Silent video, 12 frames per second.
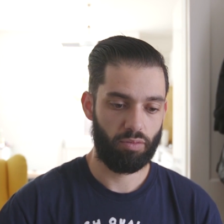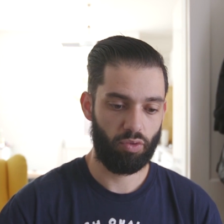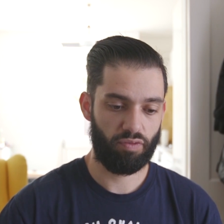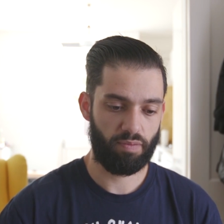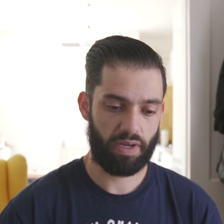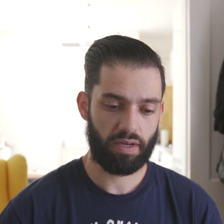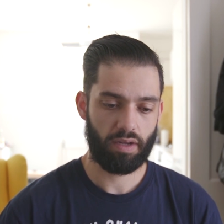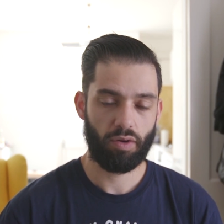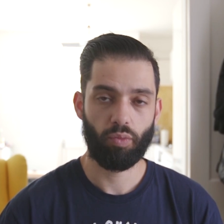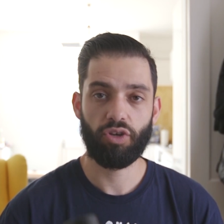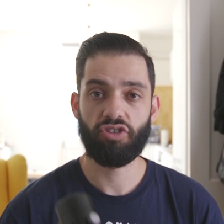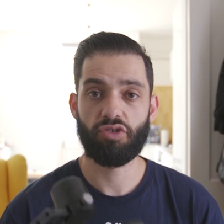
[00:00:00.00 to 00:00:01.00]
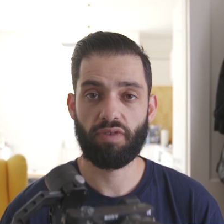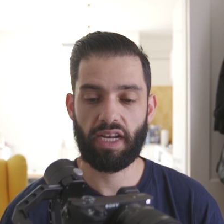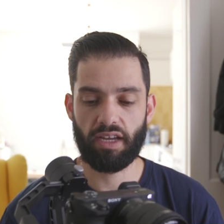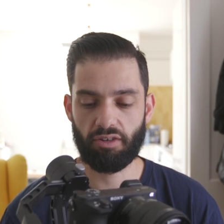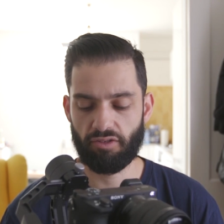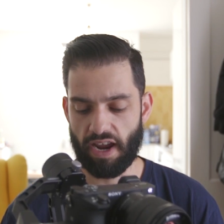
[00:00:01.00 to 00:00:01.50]
movement, which is
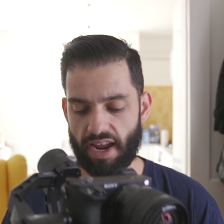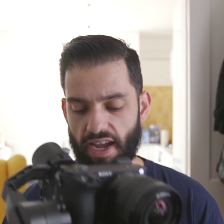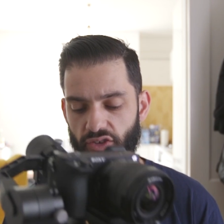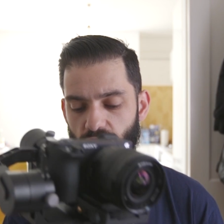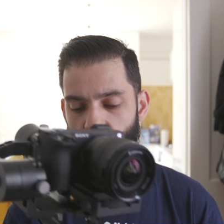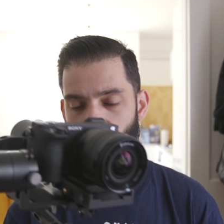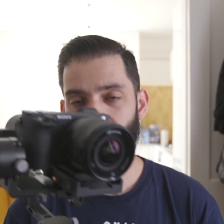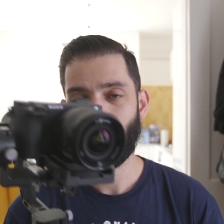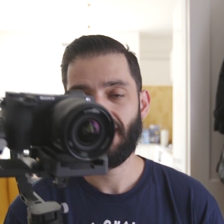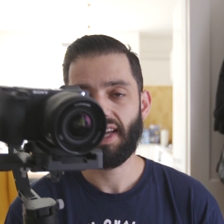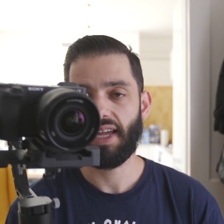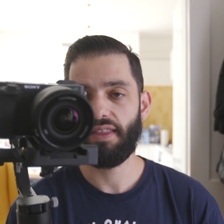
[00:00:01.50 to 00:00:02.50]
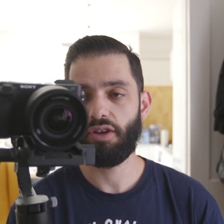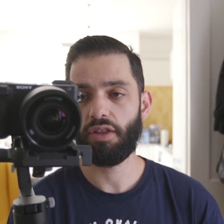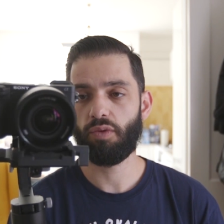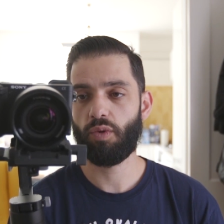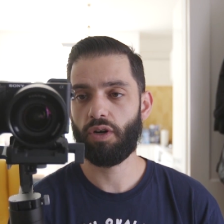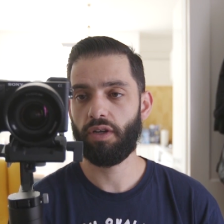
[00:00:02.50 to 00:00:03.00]
really great as well. And the
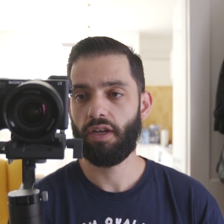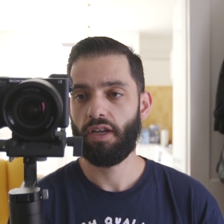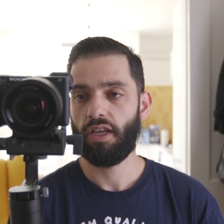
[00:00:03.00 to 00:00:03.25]
other one,